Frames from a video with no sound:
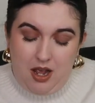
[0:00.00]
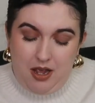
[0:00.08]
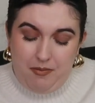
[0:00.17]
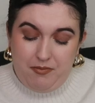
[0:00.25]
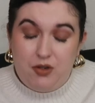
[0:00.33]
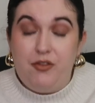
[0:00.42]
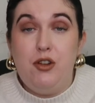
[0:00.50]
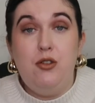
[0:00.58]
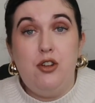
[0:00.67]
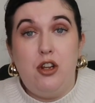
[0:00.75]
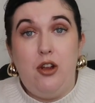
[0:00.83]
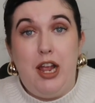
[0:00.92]
So if you
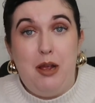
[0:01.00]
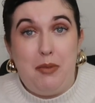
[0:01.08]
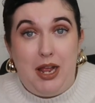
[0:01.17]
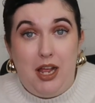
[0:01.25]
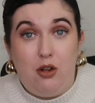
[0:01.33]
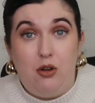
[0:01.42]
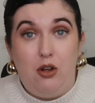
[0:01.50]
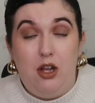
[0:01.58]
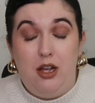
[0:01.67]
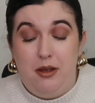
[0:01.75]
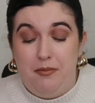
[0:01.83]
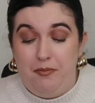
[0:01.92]
dye your hair black,
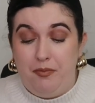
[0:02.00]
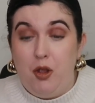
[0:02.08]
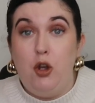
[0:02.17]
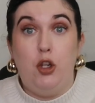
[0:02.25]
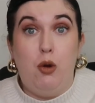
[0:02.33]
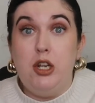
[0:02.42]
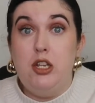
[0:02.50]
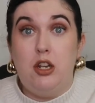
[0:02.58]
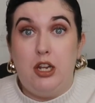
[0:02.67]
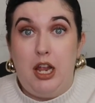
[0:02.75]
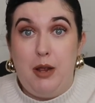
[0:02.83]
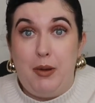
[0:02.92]
or you want to
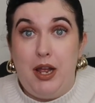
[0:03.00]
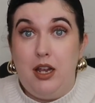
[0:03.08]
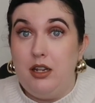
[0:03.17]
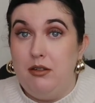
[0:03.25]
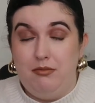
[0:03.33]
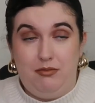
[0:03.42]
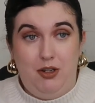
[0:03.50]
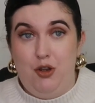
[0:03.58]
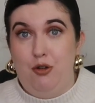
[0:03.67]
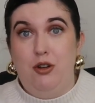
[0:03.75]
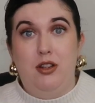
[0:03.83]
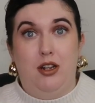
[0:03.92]
dye your hair black,
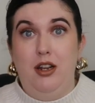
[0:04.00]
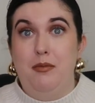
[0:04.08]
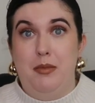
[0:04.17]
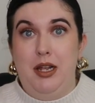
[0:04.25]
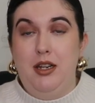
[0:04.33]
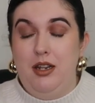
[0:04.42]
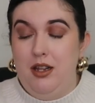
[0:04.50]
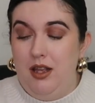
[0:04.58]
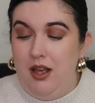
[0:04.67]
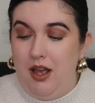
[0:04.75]
join the club, man.